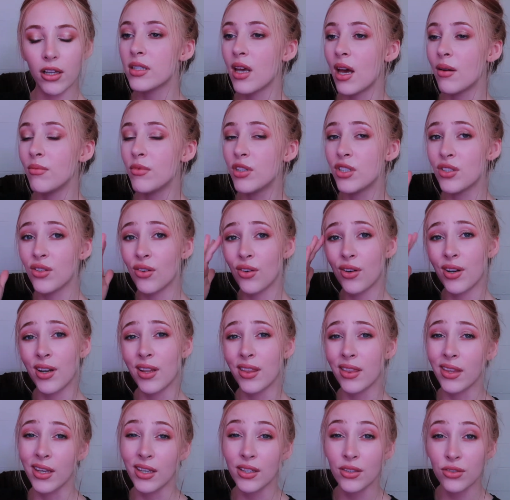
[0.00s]
So I'm just not
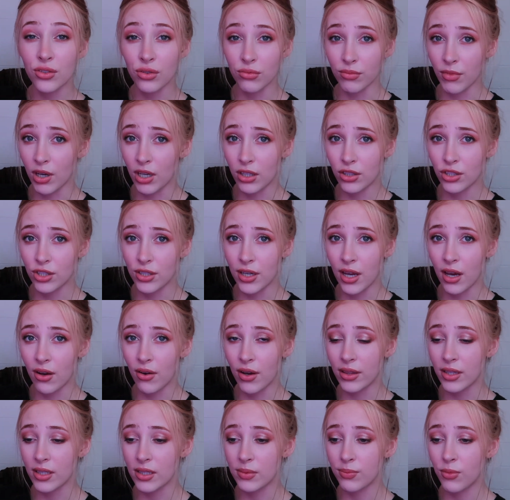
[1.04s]
gonna think too much now
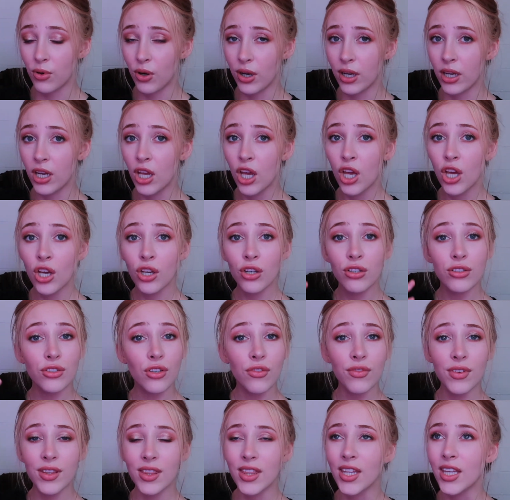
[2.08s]
at this point, because
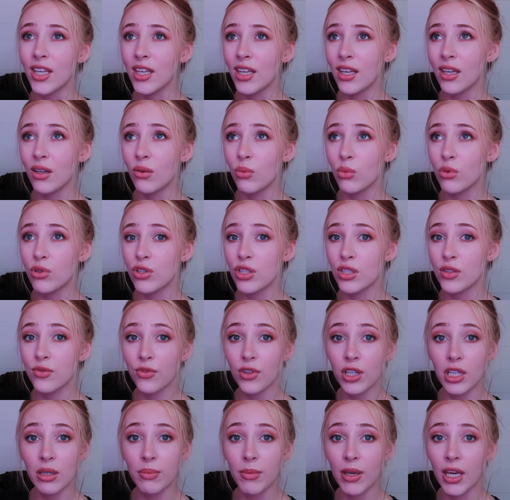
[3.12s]
overthinking will just
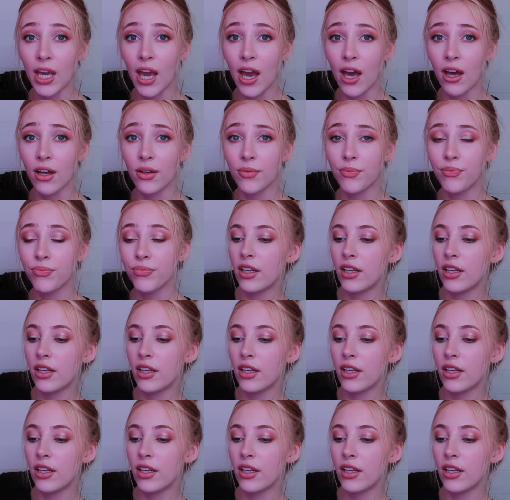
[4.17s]
freak me out.